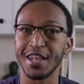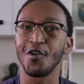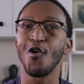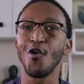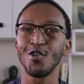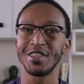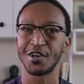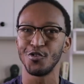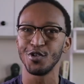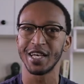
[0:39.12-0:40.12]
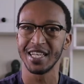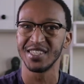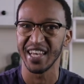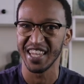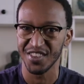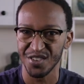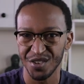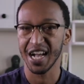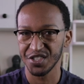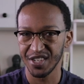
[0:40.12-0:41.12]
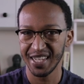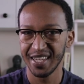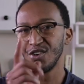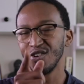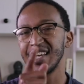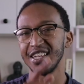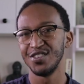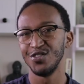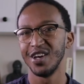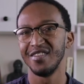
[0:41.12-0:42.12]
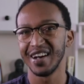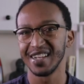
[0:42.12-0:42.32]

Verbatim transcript: that all the cool kids are into. Actually, cool kids do have